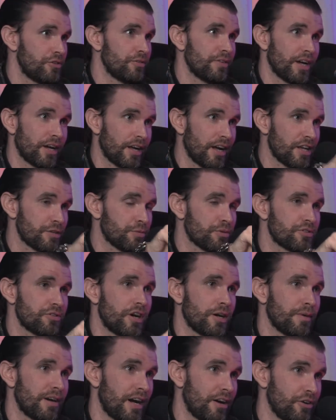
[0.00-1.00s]
that gospel song
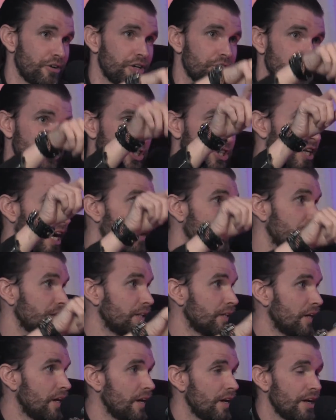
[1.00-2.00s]
about how you're going to shout it.
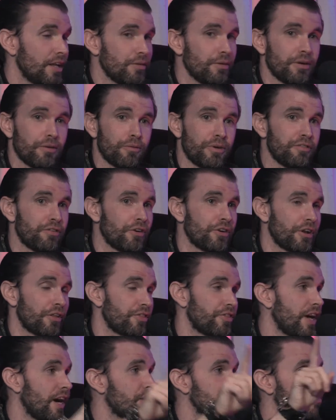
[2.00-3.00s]
We've heard
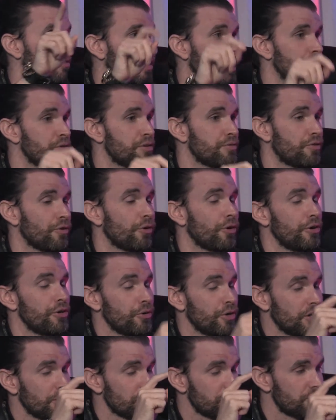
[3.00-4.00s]
1,000 times before. Are you
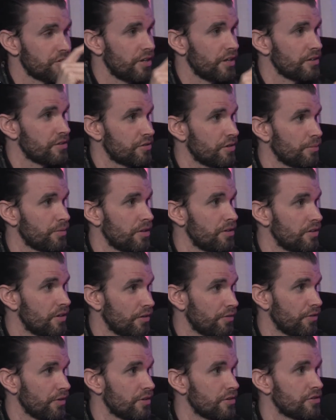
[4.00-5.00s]
going to sing something
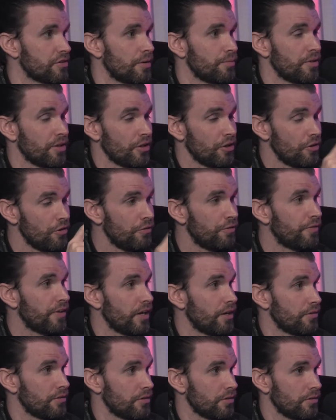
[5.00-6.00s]
different, something you
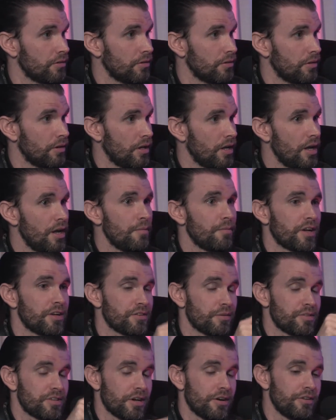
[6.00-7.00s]
felt? Because
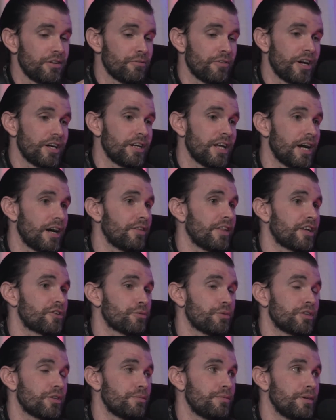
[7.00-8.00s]
I'm telling you right now, that's
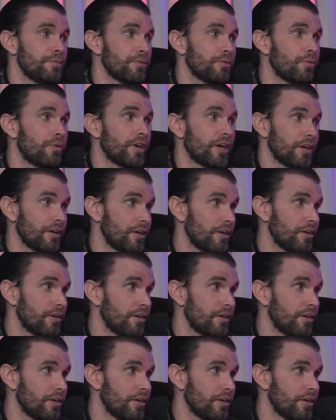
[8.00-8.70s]
what the people want to hear.